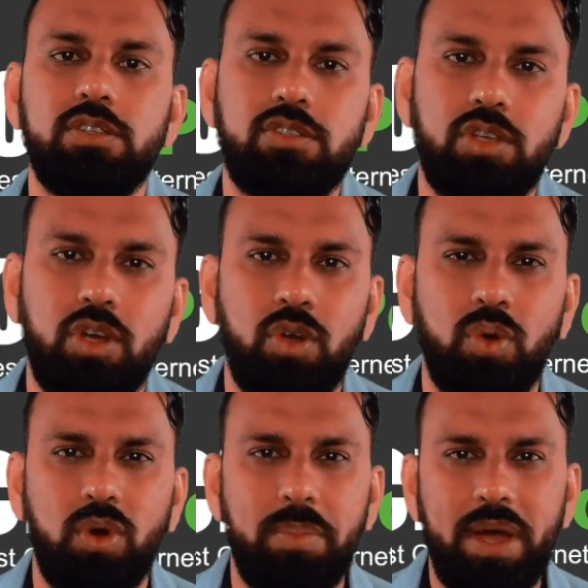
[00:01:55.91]

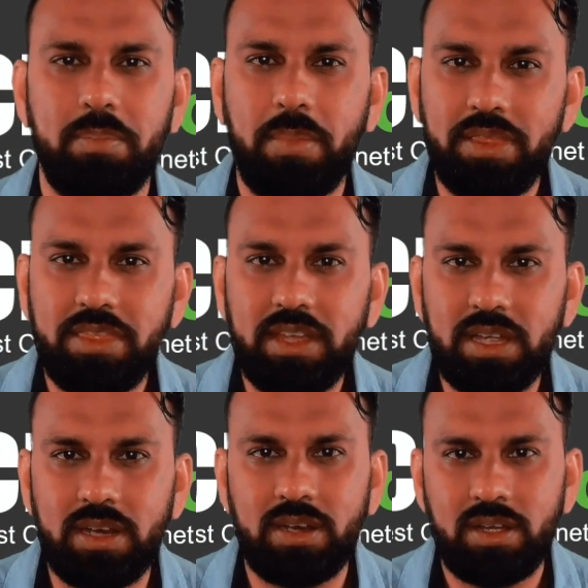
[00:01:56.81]
So we're about a month
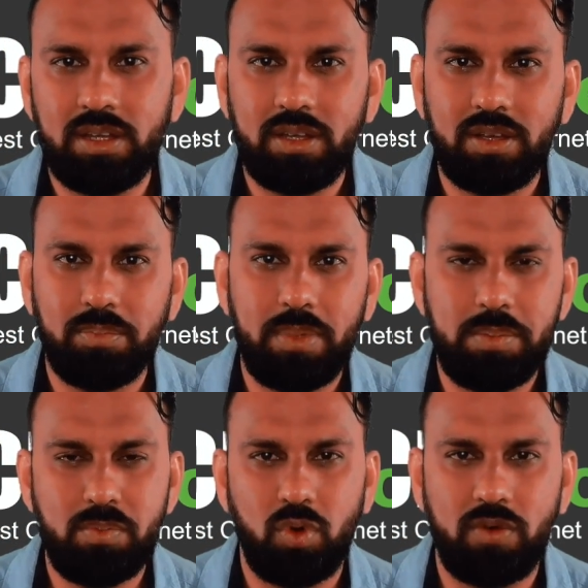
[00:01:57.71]
in,
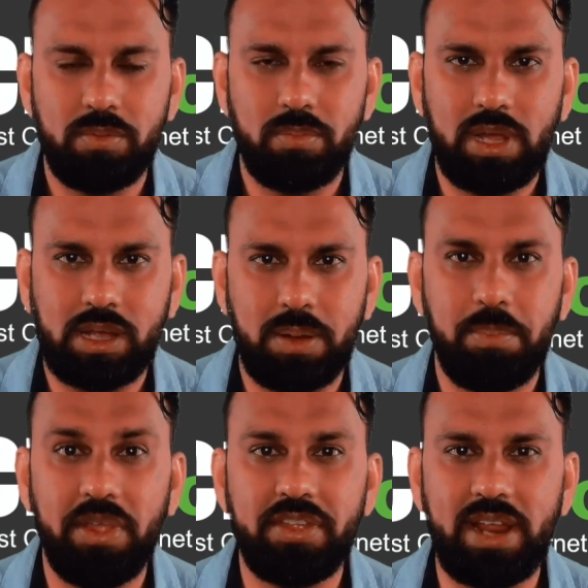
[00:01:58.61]
maybe more of a
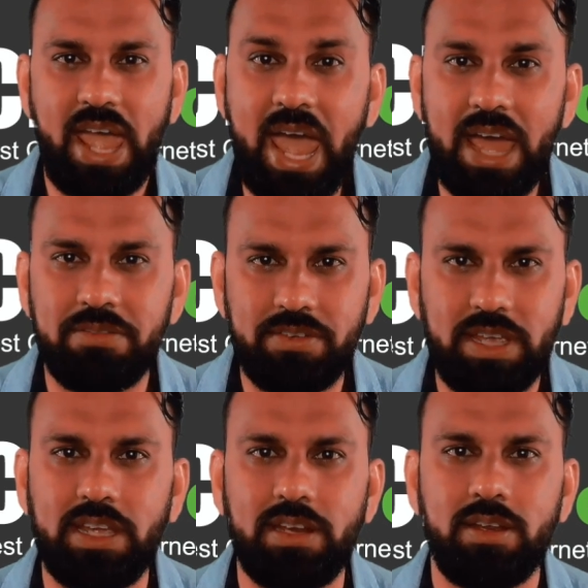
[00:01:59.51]
month and a half
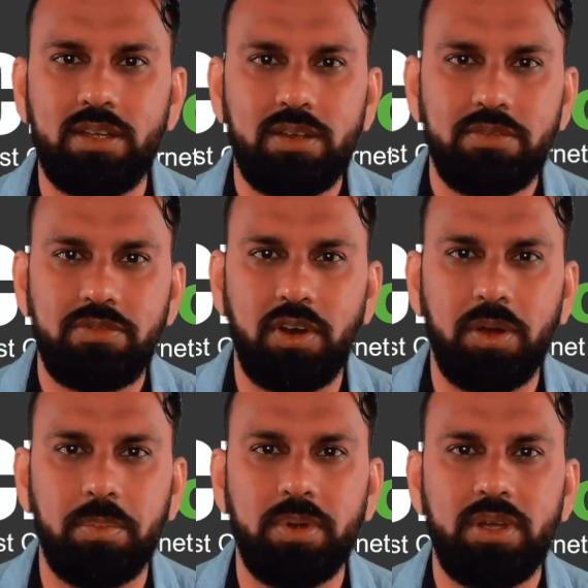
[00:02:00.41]
in
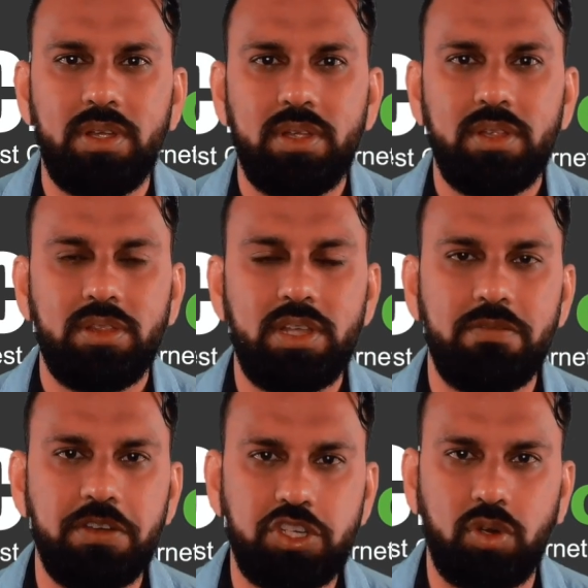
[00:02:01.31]
from
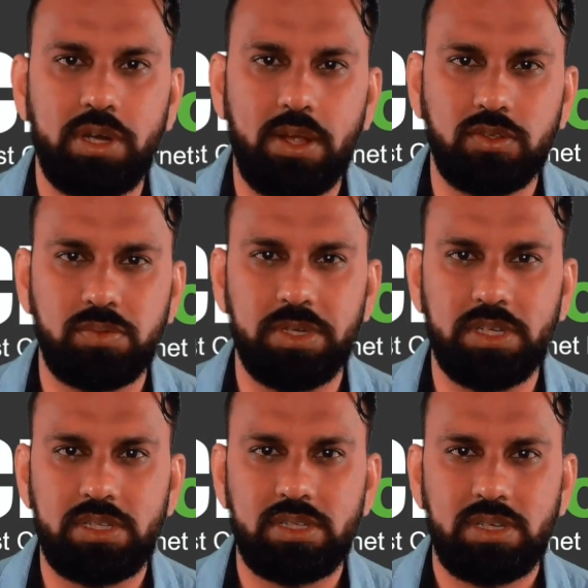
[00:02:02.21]
the official
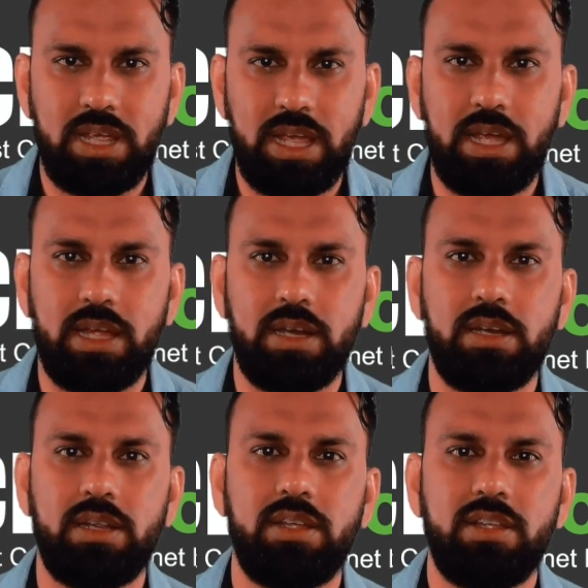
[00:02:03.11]
announcement.
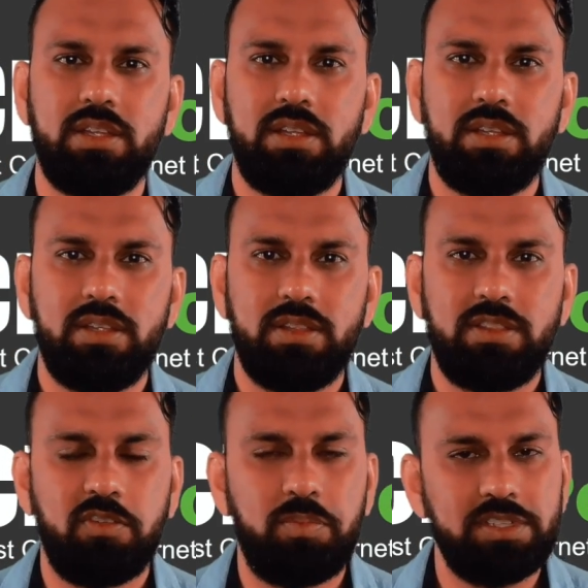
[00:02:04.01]
And there have